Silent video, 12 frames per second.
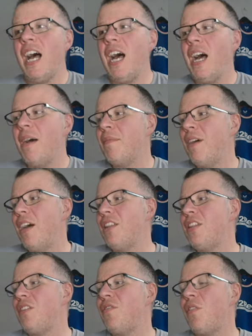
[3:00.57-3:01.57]

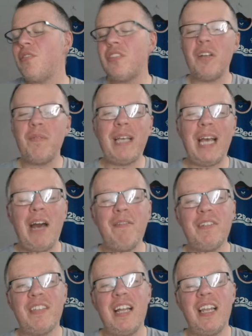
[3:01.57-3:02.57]
And you've also got to
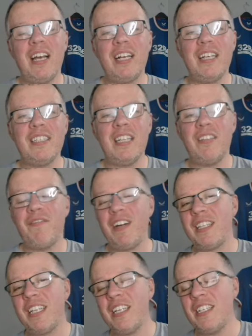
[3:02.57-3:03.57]
carry into that, like I said, the
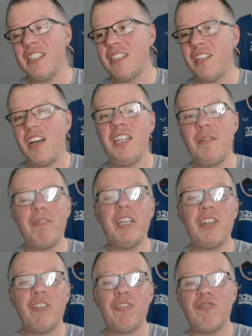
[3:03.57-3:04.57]
fact that he has signed a
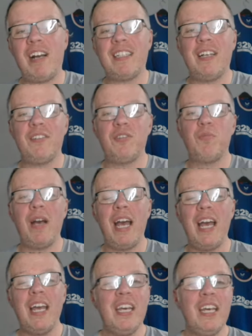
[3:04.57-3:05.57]
pre-contract
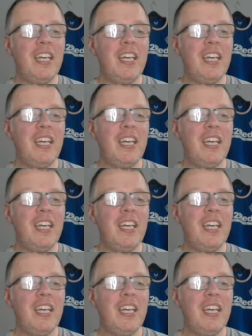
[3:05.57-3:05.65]
elsewhere.